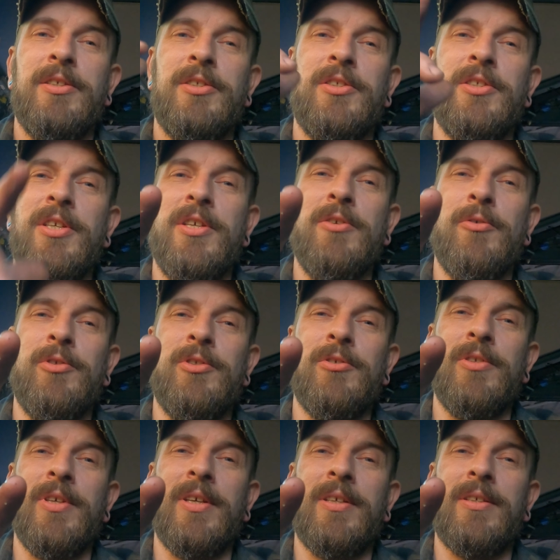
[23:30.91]
See you in the
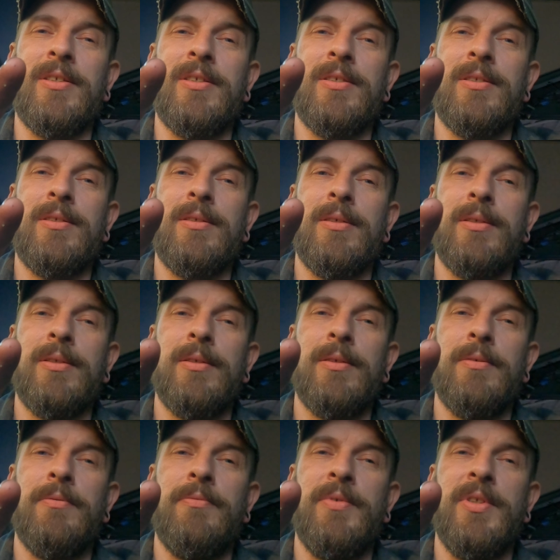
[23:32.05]
next
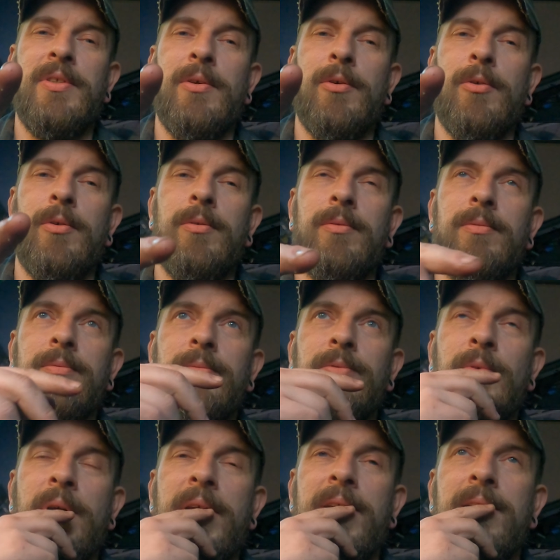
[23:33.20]
video.
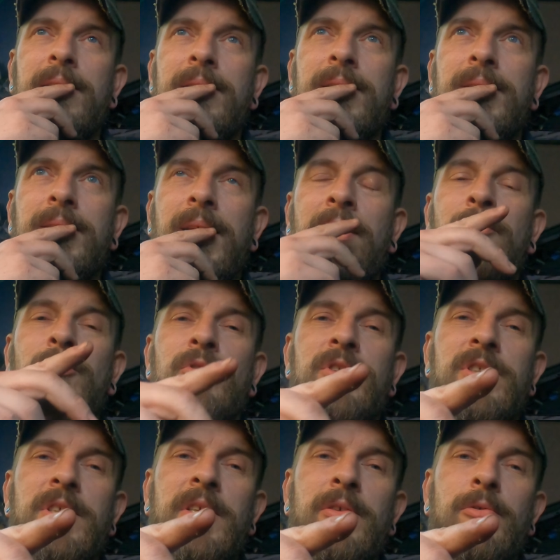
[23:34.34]
Well, I won't
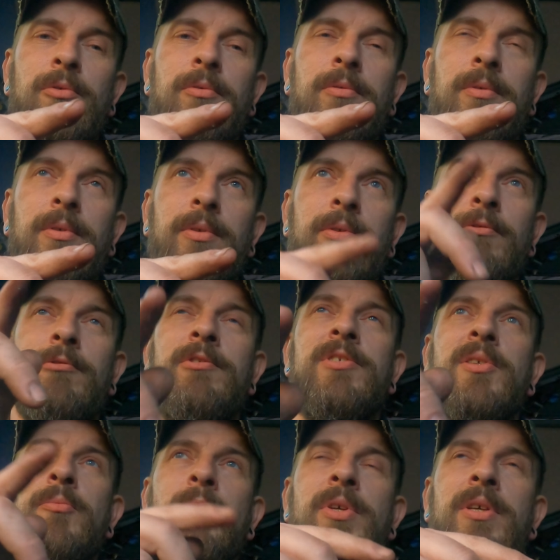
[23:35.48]
see you, you'll
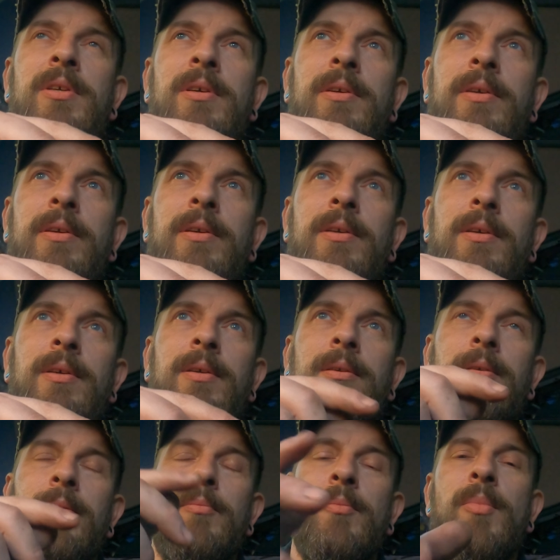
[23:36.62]
see me,
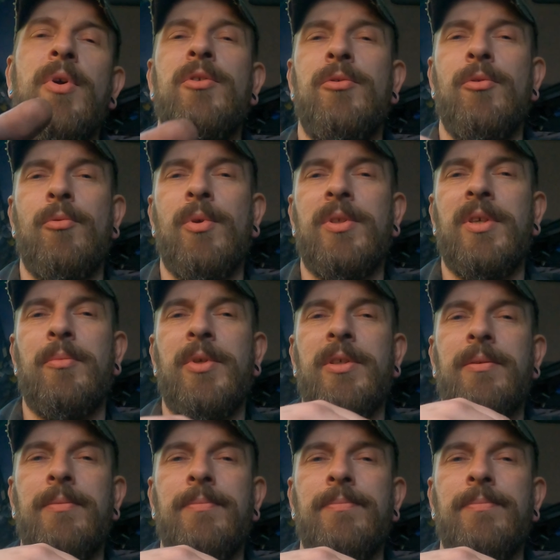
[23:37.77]
but you know what I mean.